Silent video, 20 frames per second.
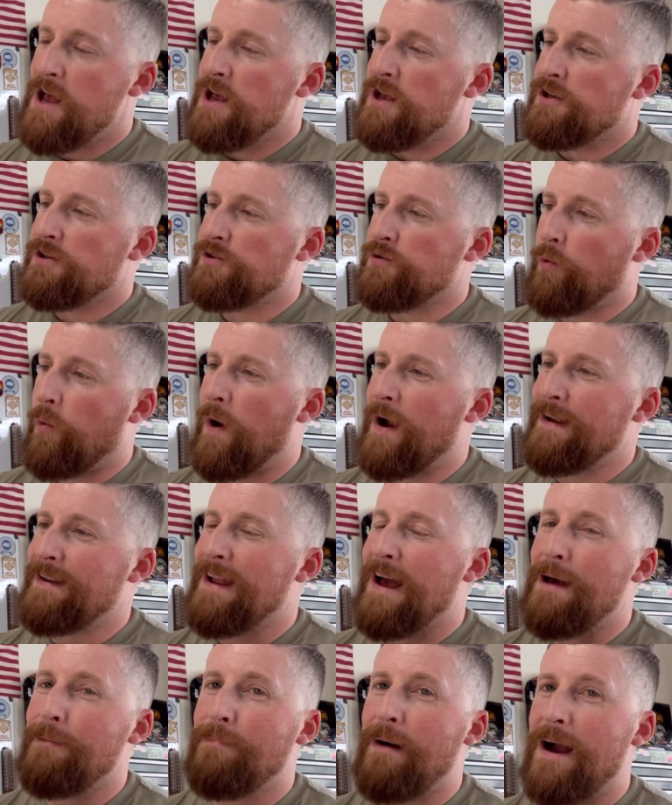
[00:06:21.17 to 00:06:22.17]
So why
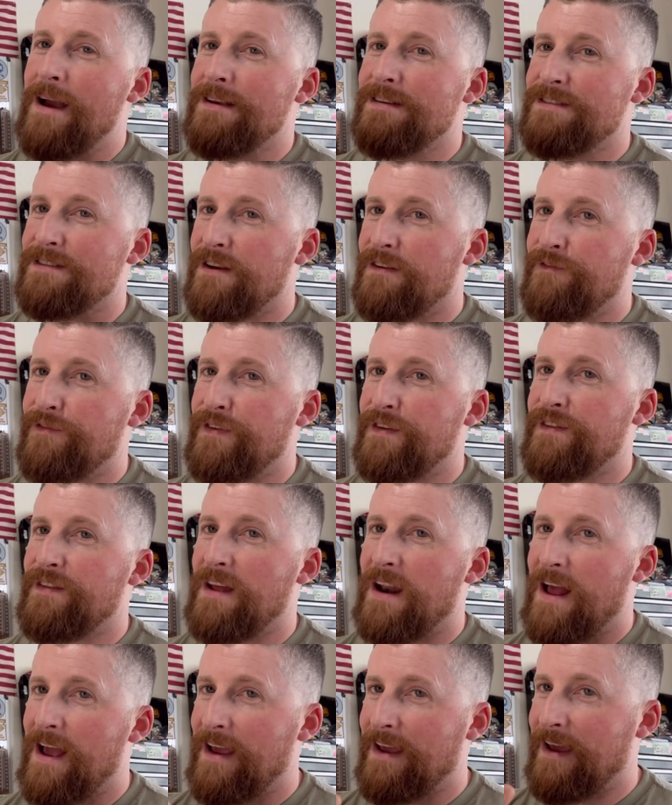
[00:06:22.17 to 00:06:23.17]
not buy something
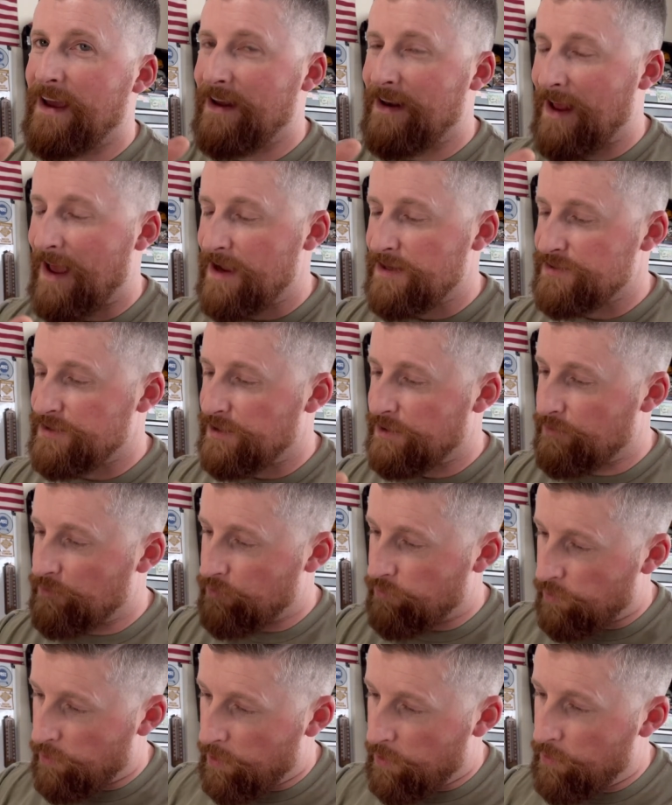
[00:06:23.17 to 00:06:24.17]
that I can actually
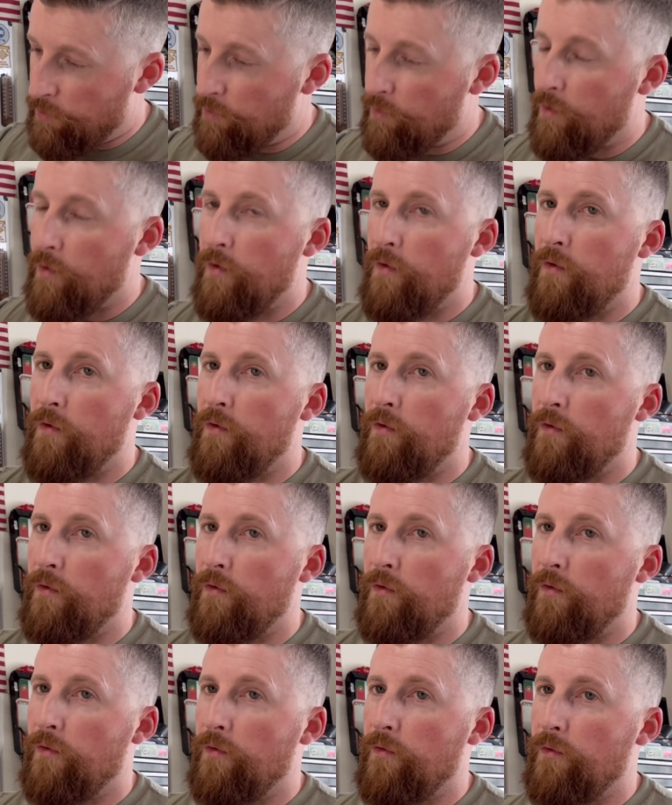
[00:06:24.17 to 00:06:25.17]
grow
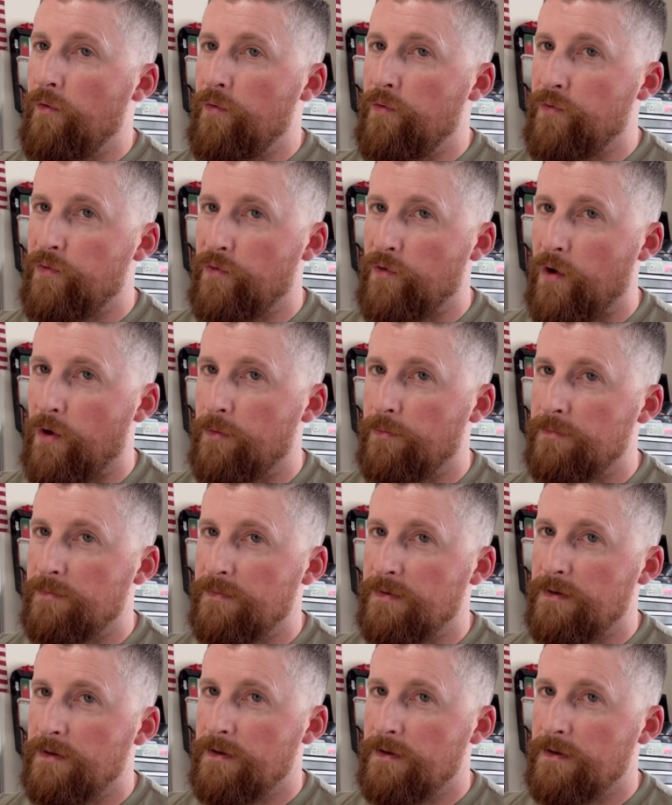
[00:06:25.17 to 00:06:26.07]
from?